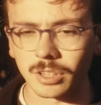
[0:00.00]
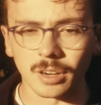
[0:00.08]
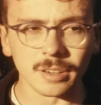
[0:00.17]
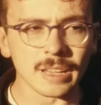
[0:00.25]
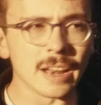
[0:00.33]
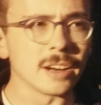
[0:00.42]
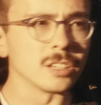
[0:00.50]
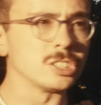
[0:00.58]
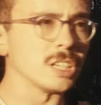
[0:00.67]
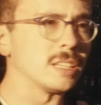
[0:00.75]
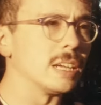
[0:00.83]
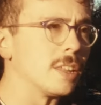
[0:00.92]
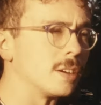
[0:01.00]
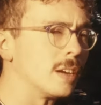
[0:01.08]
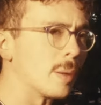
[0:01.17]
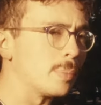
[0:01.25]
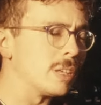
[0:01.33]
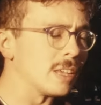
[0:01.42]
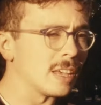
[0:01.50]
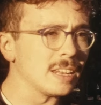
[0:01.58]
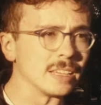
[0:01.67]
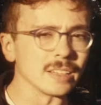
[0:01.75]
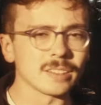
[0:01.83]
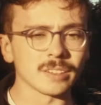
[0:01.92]
on getting our shit together, not being
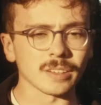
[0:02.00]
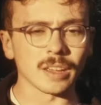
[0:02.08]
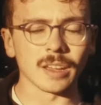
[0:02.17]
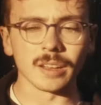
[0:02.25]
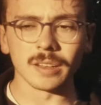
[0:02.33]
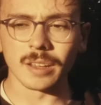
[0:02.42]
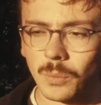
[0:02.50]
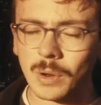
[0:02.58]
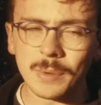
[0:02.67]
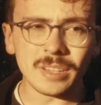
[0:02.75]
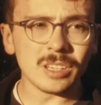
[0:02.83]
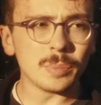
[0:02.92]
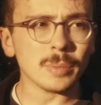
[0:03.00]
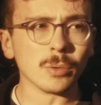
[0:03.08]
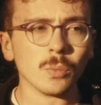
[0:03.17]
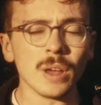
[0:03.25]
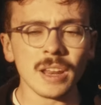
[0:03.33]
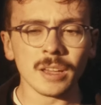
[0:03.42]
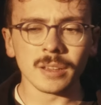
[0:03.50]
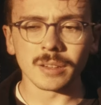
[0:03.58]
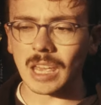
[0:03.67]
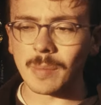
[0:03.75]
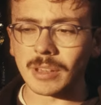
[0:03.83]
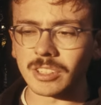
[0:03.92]
idiots. And when we see people winning,
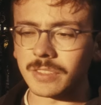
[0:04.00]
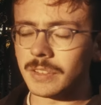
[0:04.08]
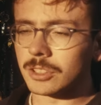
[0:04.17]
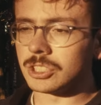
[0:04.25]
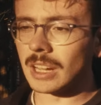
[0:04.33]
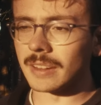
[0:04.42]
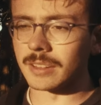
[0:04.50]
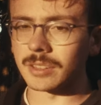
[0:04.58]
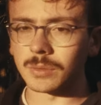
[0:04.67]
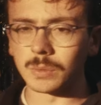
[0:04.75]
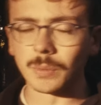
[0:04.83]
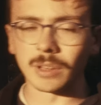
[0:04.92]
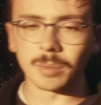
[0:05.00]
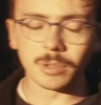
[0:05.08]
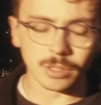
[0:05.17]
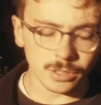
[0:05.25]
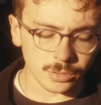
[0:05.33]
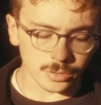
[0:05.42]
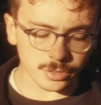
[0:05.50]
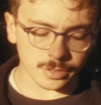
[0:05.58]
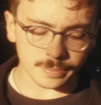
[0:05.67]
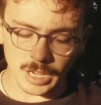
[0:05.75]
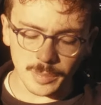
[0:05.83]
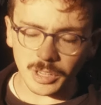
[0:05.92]
it makes us feel jealous. We want them to lose.
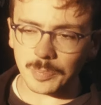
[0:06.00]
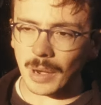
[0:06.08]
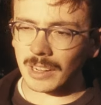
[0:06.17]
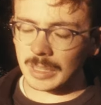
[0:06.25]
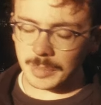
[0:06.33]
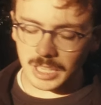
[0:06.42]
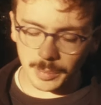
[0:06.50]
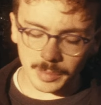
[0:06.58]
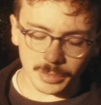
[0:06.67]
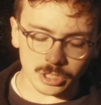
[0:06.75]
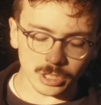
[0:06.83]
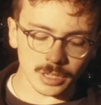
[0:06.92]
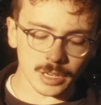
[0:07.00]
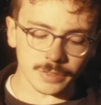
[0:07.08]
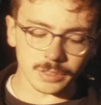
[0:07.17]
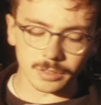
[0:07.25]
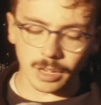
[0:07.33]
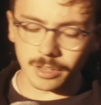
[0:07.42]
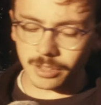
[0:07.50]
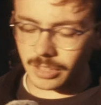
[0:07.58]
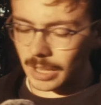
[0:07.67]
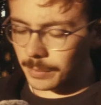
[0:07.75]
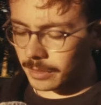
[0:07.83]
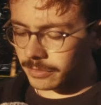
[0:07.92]
I'm just barely becoming mature enough to
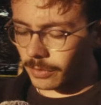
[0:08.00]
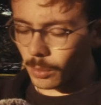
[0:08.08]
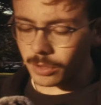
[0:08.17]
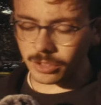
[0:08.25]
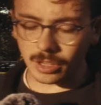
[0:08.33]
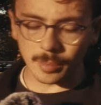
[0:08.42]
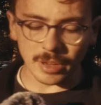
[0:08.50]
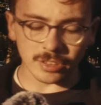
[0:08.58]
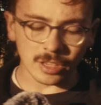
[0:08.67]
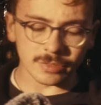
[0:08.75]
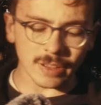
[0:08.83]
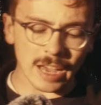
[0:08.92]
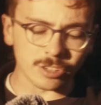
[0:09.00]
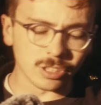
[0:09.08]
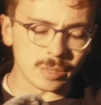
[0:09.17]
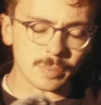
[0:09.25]
understand what focusing on myself actually